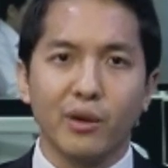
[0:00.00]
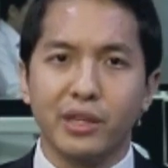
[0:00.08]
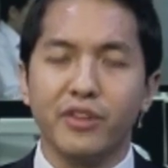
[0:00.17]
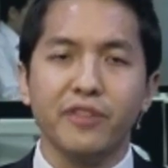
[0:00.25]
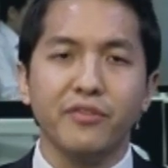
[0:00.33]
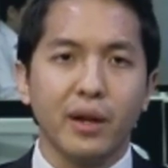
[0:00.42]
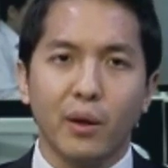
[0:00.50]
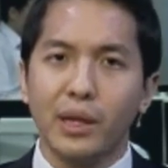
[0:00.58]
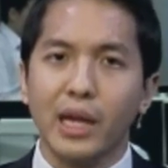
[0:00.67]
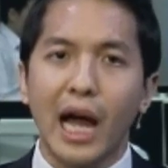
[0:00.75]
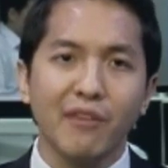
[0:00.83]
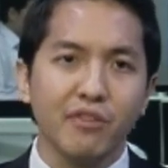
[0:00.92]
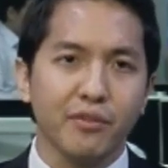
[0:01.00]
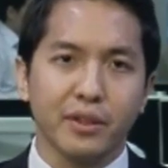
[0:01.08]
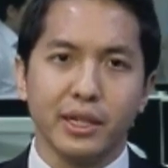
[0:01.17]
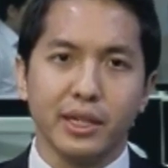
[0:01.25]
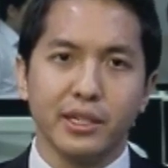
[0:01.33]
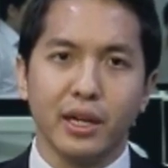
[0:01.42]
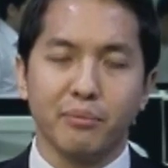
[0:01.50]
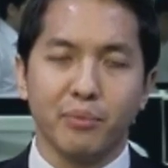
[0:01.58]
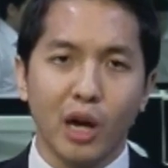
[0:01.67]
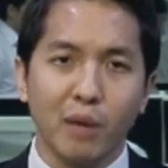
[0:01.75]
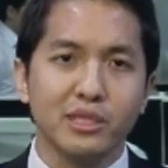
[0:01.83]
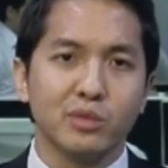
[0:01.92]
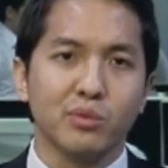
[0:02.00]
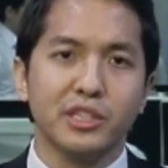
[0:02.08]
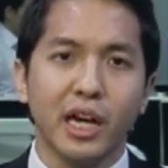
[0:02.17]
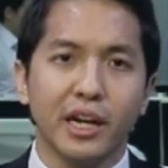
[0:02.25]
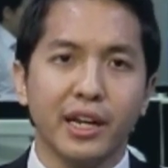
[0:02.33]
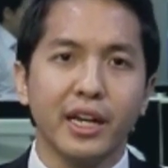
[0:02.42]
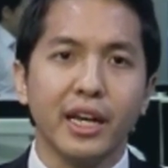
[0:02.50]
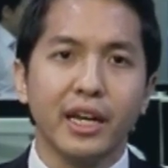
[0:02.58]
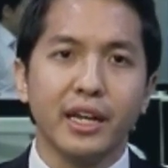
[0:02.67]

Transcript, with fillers: only half of the promise were done,